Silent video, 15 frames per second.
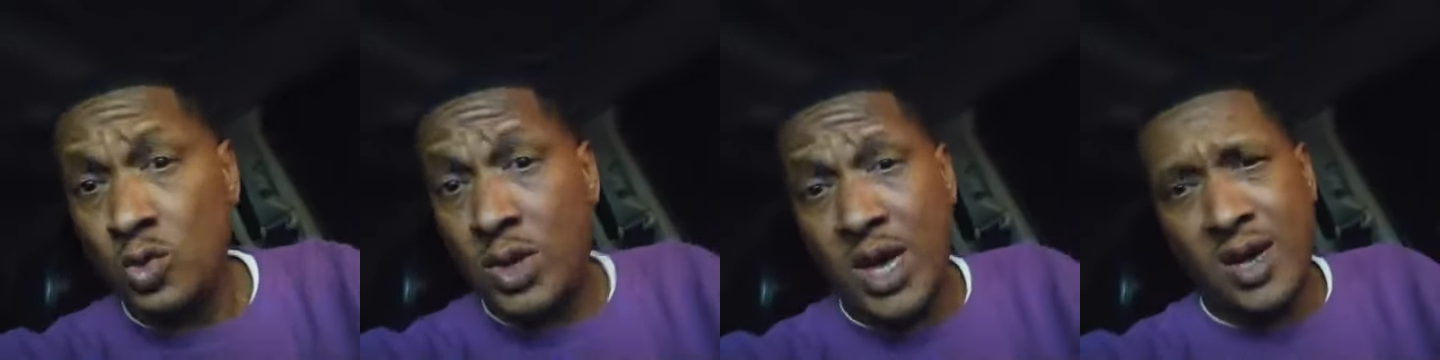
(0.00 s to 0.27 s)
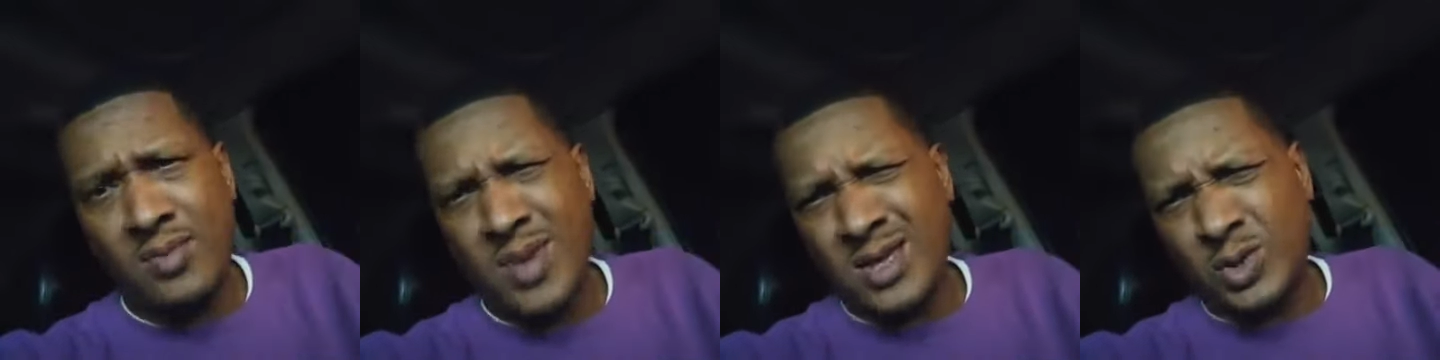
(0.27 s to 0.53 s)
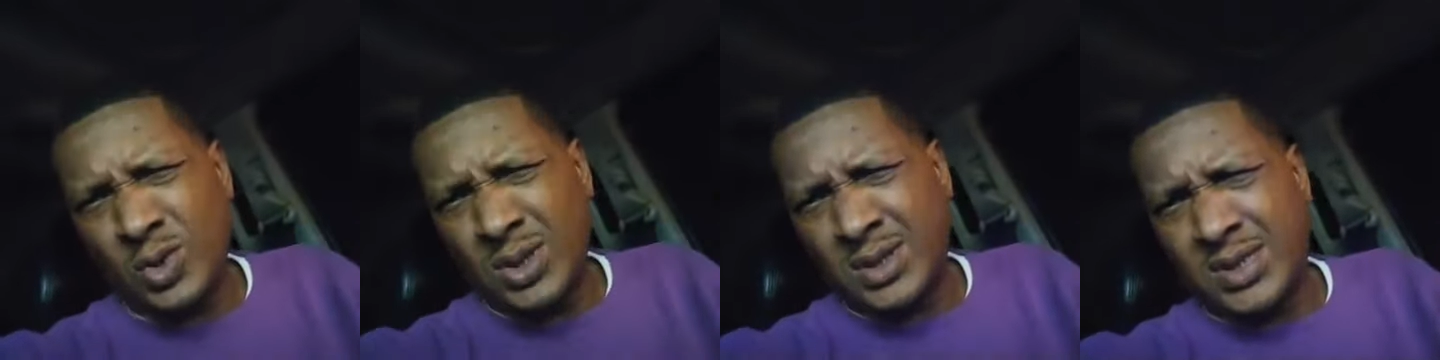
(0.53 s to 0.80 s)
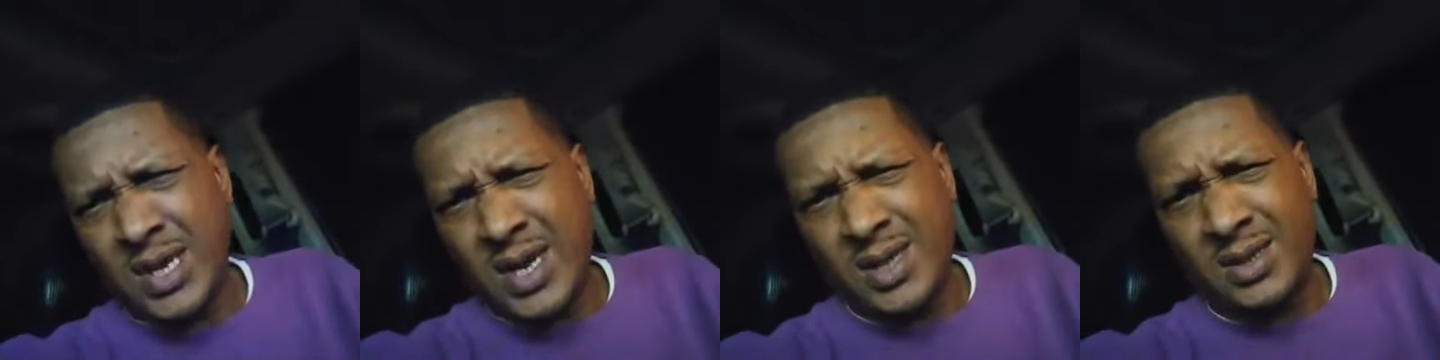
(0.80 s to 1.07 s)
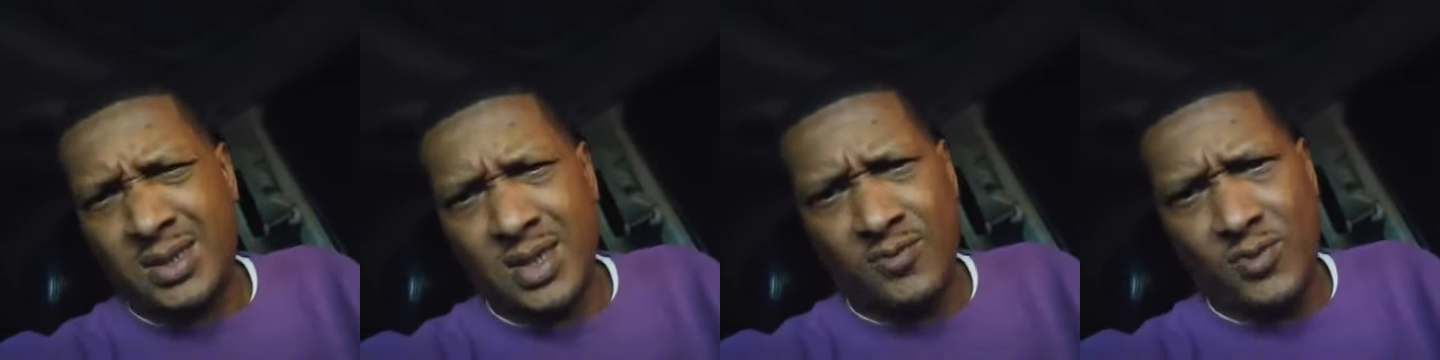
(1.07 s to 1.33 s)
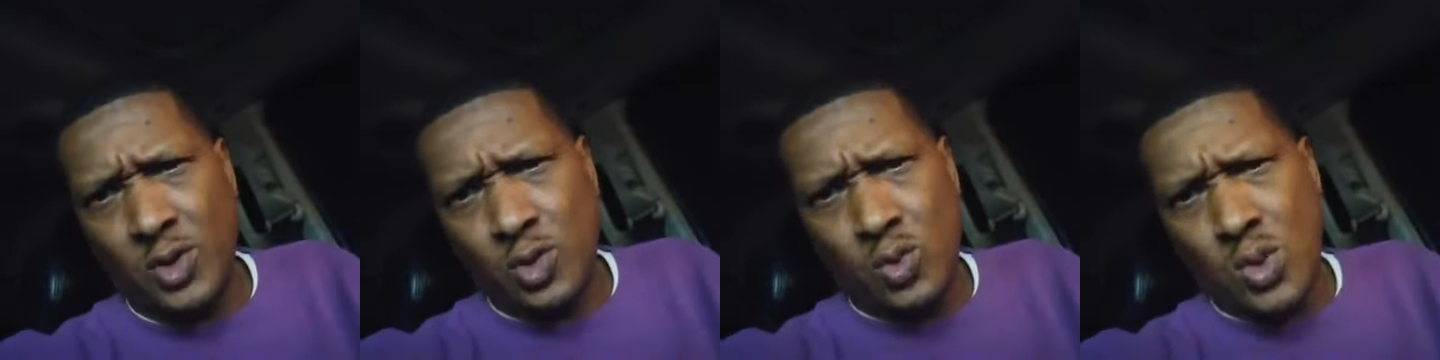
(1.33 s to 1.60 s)
can't mess with the Saints if
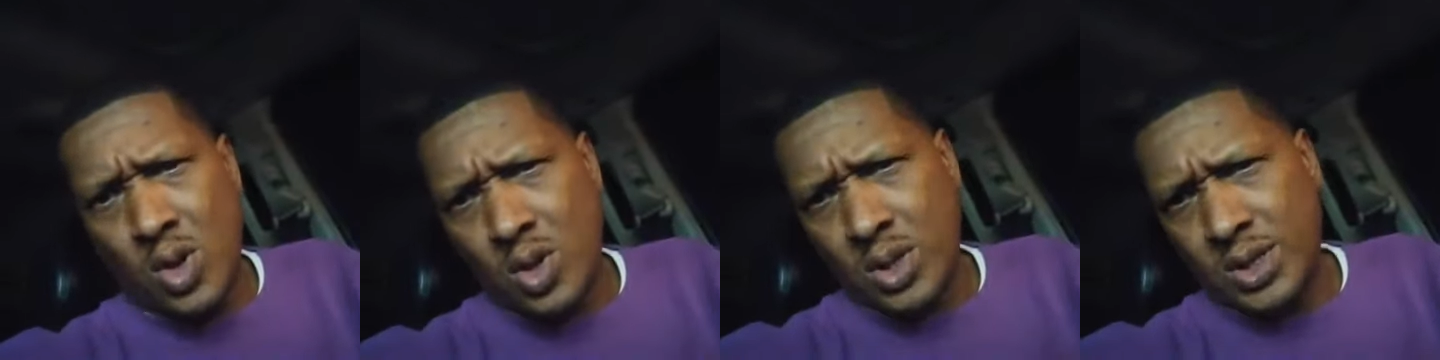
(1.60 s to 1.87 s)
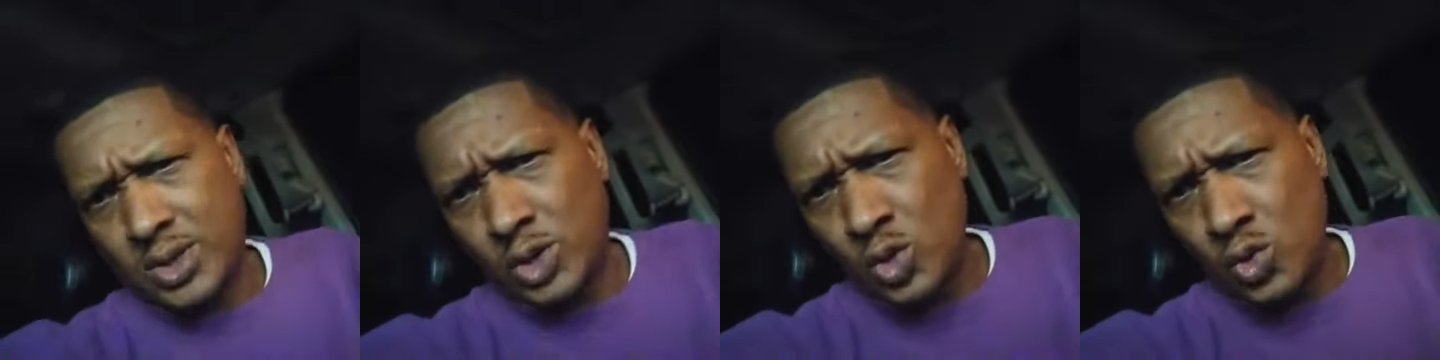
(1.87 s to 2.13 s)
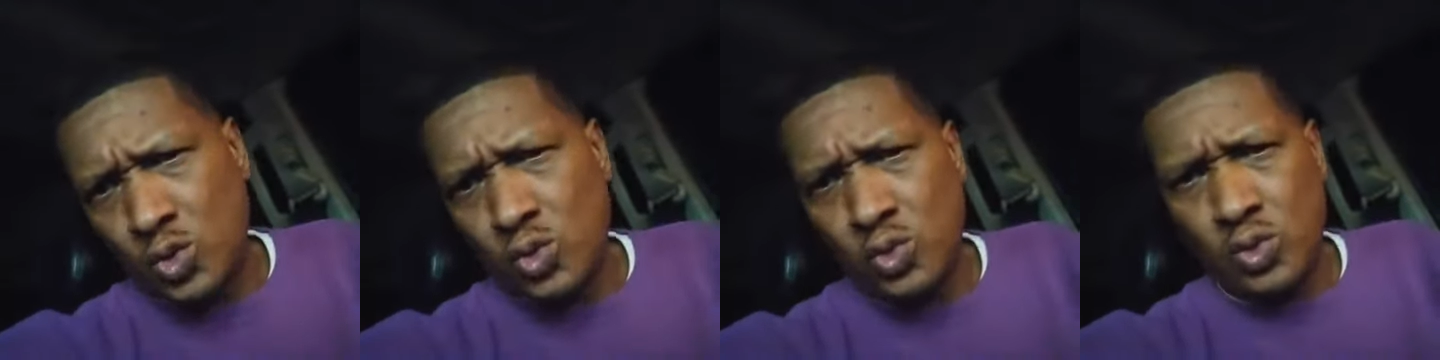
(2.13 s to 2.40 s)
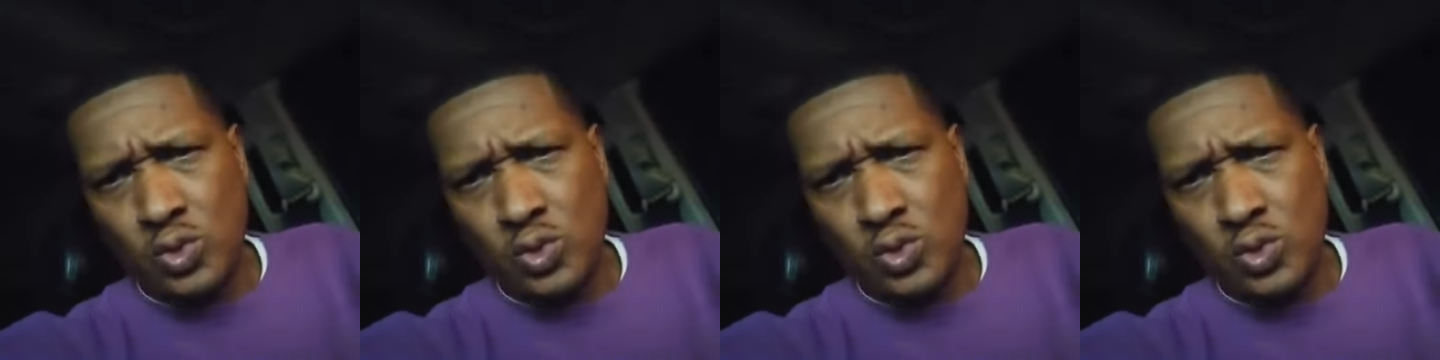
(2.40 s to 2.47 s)
you wanted to.